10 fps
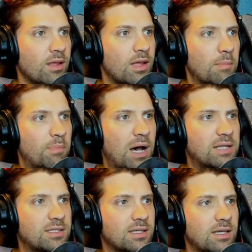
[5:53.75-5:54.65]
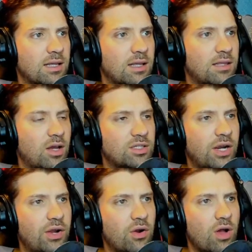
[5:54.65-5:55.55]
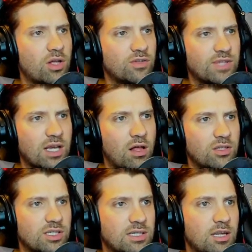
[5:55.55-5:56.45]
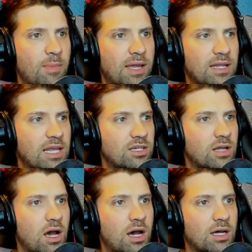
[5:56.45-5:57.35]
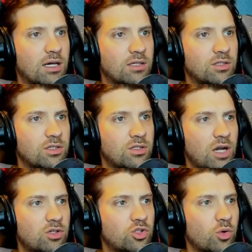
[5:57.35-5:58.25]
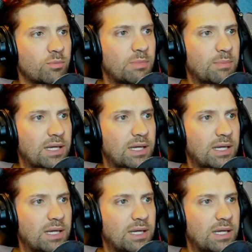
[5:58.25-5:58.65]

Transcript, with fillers: But the Ontario College of Psychologists has demanded that uh, Dr. Jordan B.